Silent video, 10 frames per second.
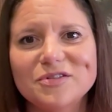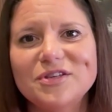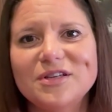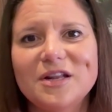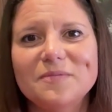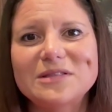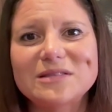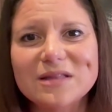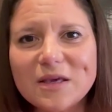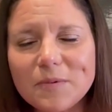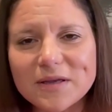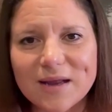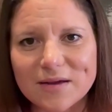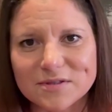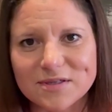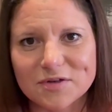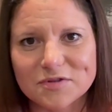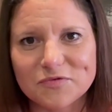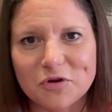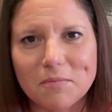and she ended up sleeping
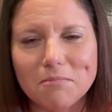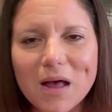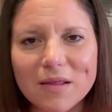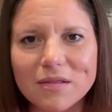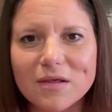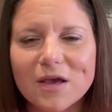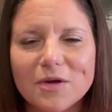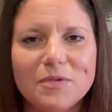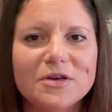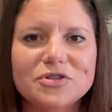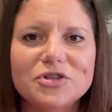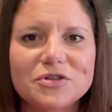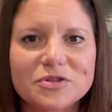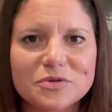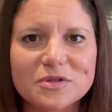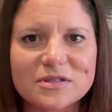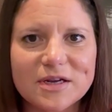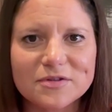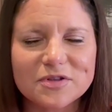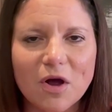downstairs for a month because she couldn't do the
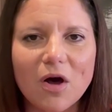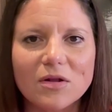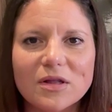stairs at all.